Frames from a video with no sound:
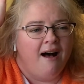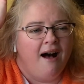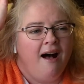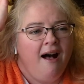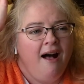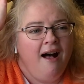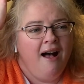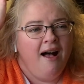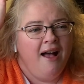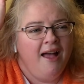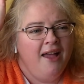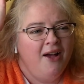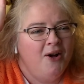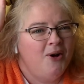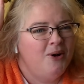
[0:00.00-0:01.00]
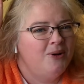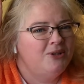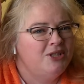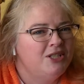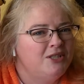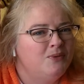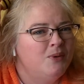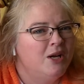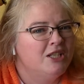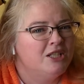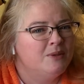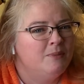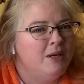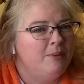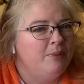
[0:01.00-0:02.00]
Hi-ho, just
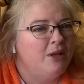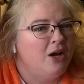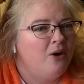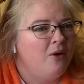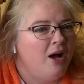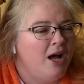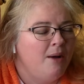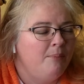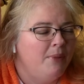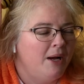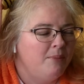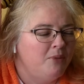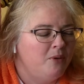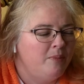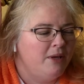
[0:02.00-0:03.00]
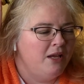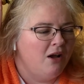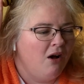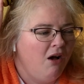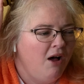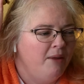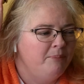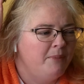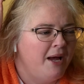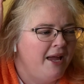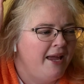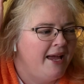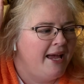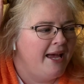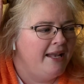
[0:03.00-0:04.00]
watch me blow a bumblebee on my
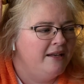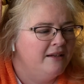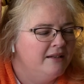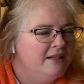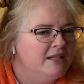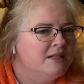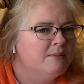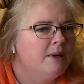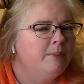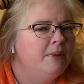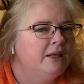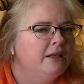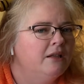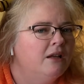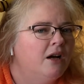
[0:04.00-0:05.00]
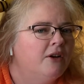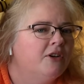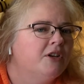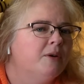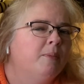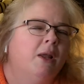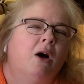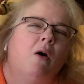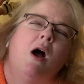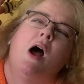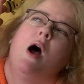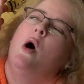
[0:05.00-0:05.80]
head. This might be a little harder to blow.